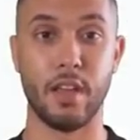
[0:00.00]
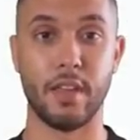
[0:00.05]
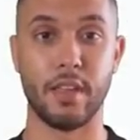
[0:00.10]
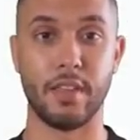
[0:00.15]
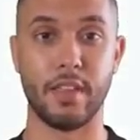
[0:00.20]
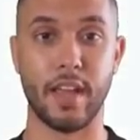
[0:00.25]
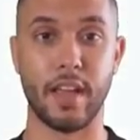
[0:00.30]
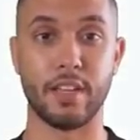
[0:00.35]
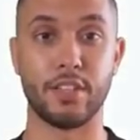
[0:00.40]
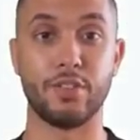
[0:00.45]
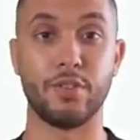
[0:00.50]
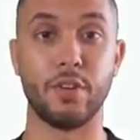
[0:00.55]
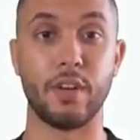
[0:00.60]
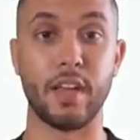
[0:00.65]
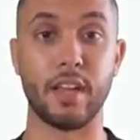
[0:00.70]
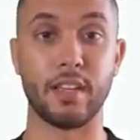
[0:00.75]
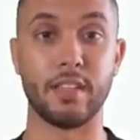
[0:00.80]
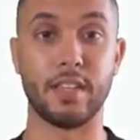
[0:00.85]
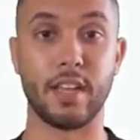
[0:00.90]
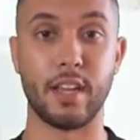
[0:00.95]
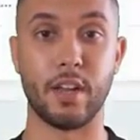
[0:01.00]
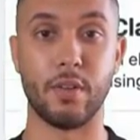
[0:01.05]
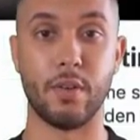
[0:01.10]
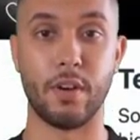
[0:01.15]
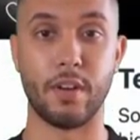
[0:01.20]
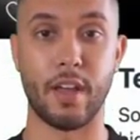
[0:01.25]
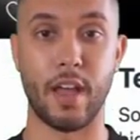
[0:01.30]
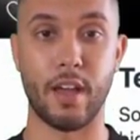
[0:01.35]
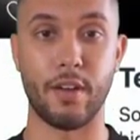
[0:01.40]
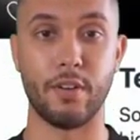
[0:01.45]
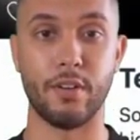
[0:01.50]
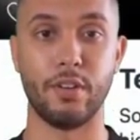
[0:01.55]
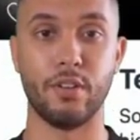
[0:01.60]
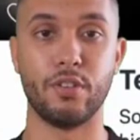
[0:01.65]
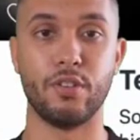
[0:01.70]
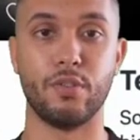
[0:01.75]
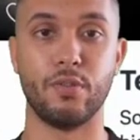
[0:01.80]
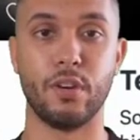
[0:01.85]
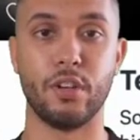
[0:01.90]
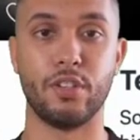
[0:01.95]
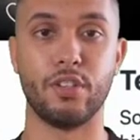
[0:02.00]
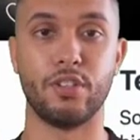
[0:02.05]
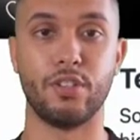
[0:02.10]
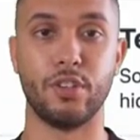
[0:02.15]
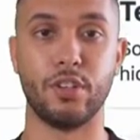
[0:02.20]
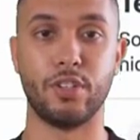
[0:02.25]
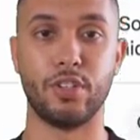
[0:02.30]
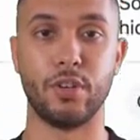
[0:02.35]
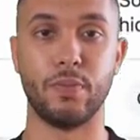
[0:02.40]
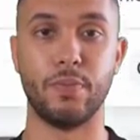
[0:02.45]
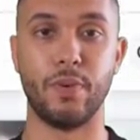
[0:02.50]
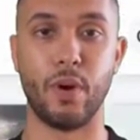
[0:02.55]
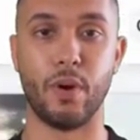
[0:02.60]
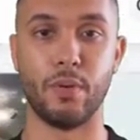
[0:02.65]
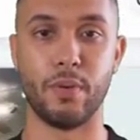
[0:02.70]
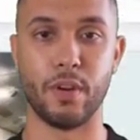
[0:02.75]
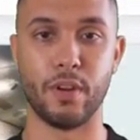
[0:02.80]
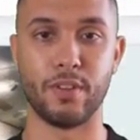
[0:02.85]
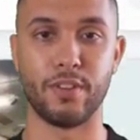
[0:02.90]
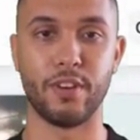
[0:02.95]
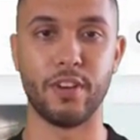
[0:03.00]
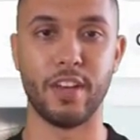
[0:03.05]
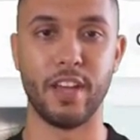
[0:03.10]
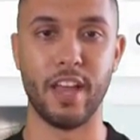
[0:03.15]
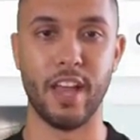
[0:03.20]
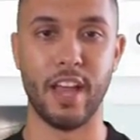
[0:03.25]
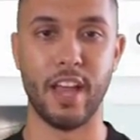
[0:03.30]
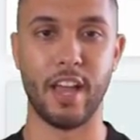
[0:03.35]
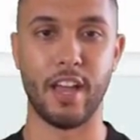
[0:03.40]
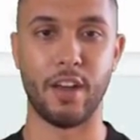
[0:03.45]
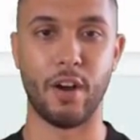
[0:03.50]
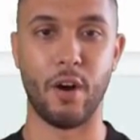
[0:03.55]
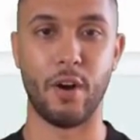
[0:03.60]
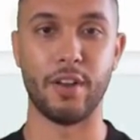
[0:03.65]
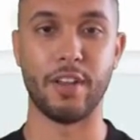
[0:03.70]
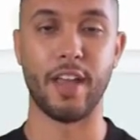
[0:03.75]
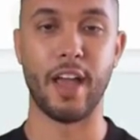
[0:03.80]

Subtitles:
Next, we're going to take a look at our user registration form builder, and all you